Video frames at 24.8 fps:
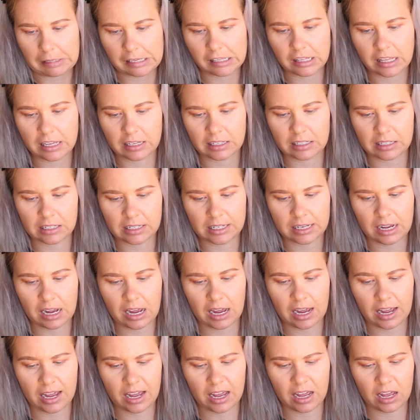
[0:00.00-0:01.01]
This
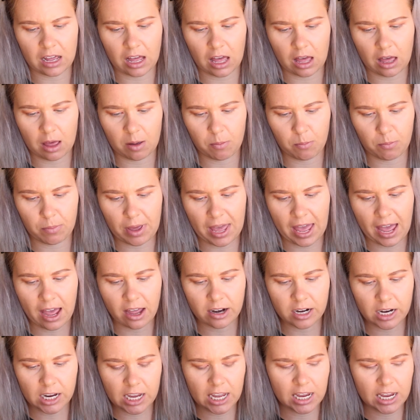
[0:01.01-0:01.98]
powder